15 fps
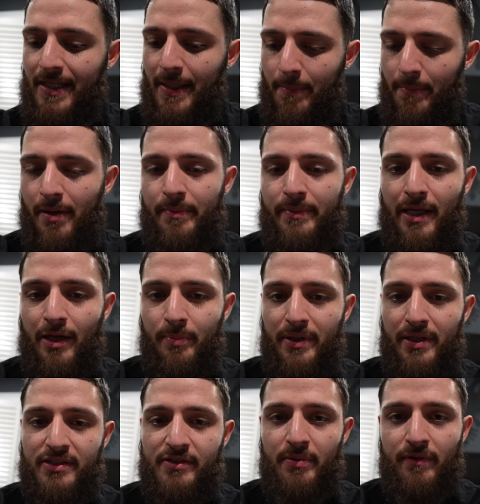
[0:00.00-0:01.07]
I'm bummed out
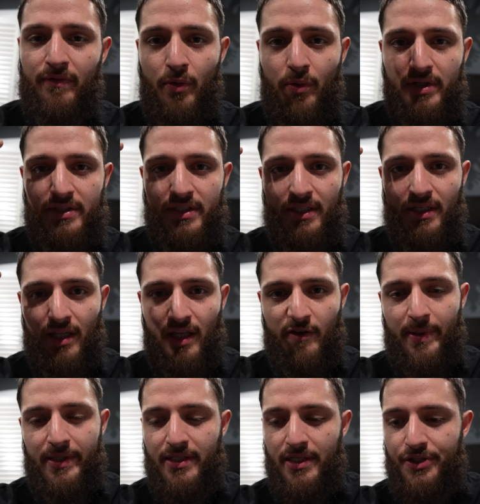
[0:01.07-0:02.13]
because I've been focusing a lot of
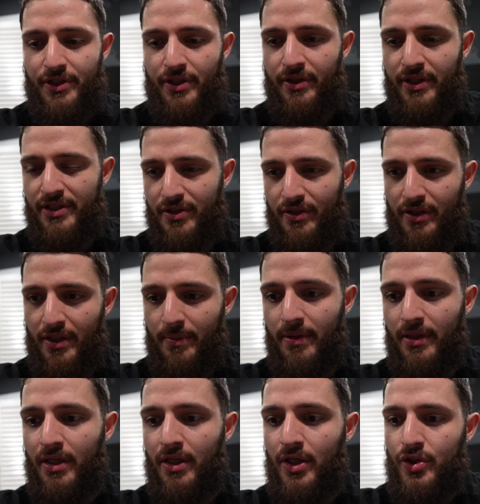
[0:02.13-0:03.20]
my attention on Instagram,
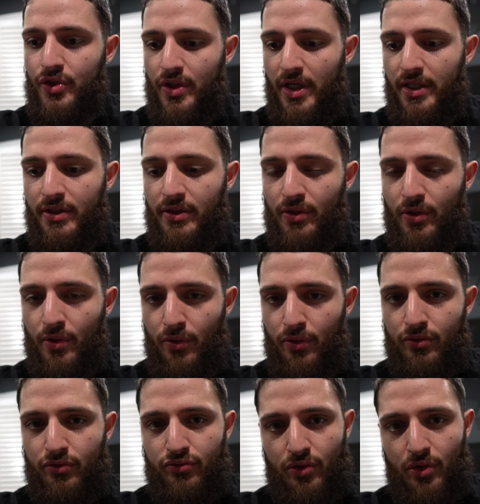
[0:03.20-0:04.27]
trying to go
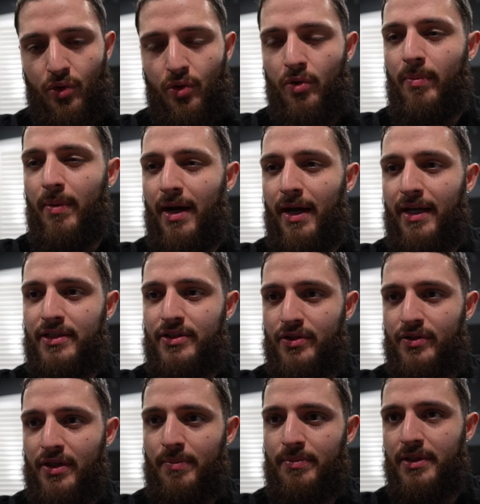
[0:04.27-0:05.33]
grow my
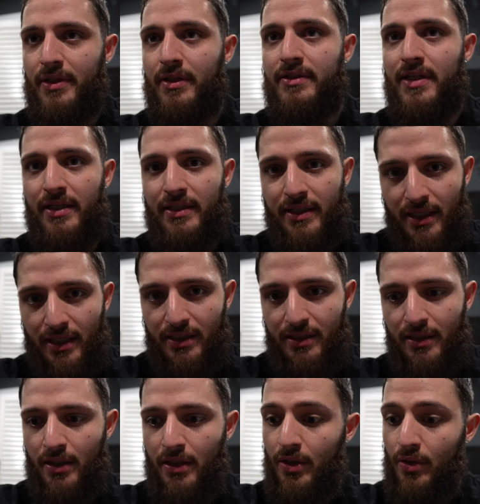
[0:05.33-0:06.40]
Instagram to 10K,
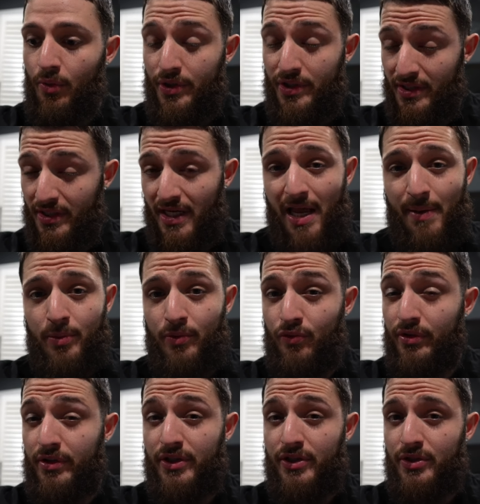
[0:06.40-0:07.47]
which is going to happen
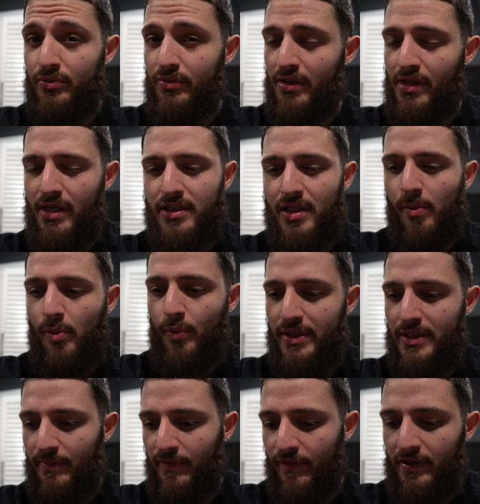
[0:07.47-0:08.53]
really soon. In the next couple of
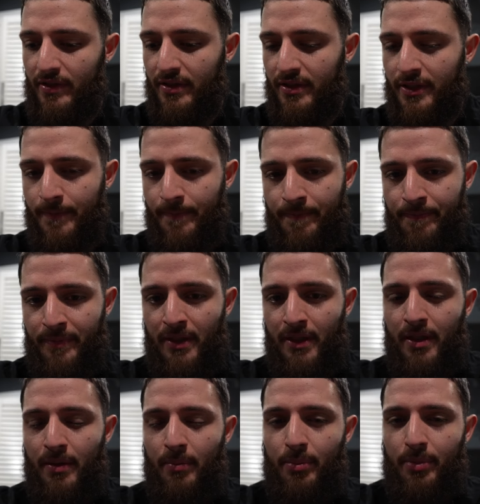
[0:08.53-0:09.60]
weeks, I'm feeling it.
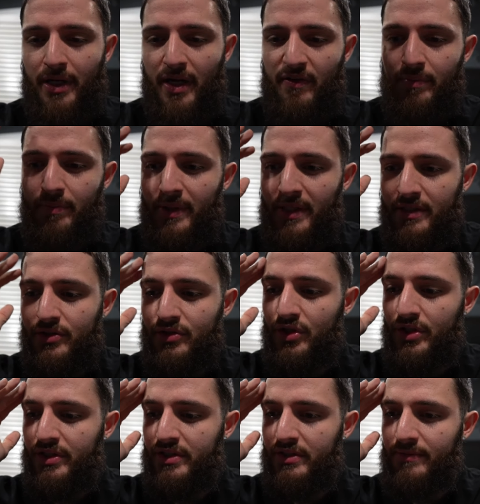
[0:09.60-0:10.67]
But I've been
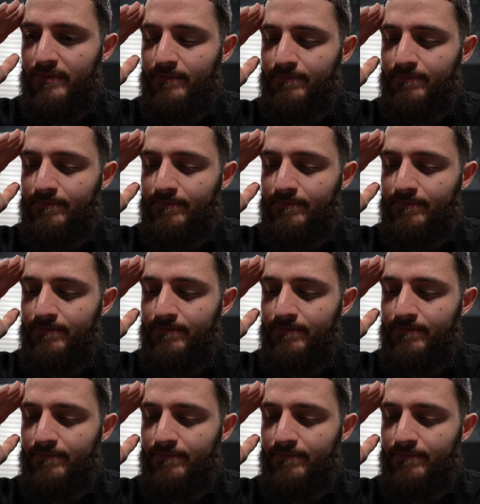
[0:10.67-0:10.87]
just